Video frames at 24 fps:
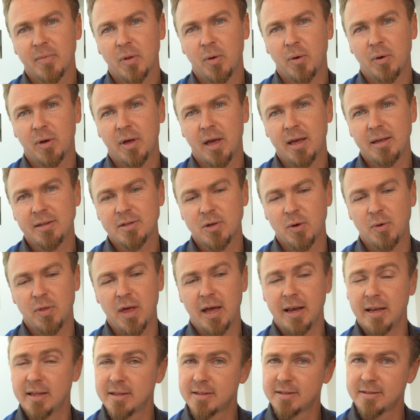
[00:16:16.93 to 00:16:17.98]
Okay, so
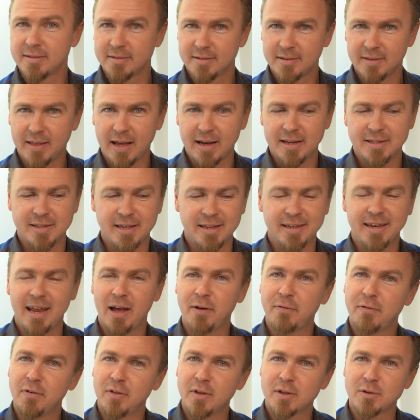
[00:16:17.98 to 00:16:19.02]
that is it
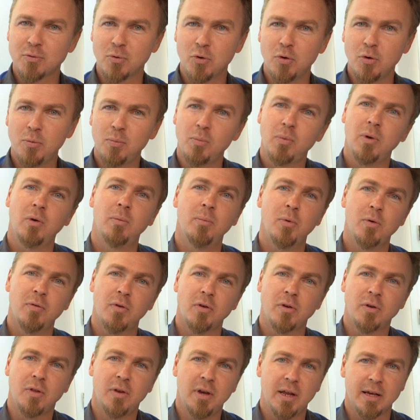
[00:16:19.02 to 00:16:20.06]
now for this room. We'll move
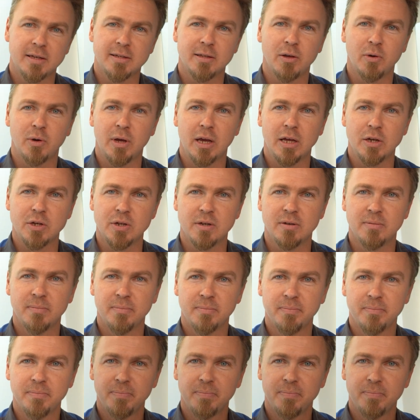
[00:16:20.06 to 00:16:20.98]
on to the next location.